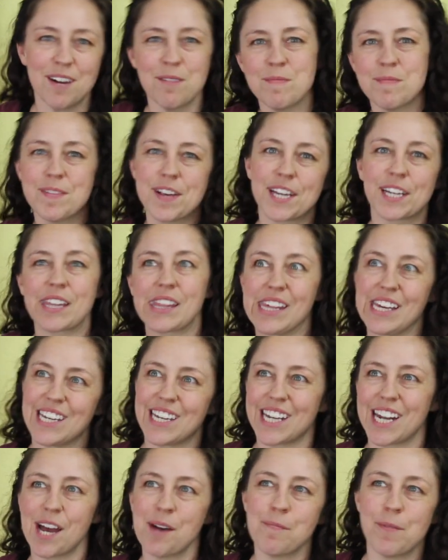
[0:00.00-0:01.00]
I'm like
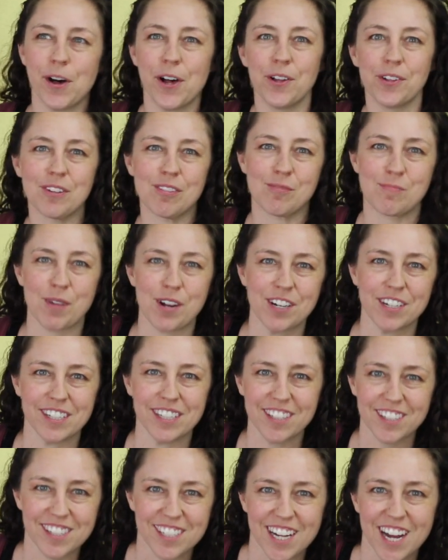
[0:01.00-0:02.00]
thinking I'm all smart
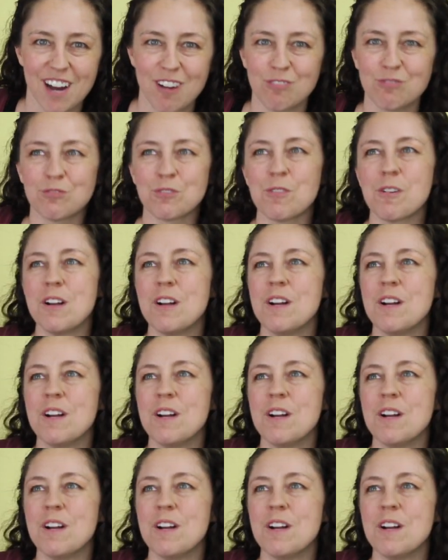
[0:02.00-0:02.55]
and stuff.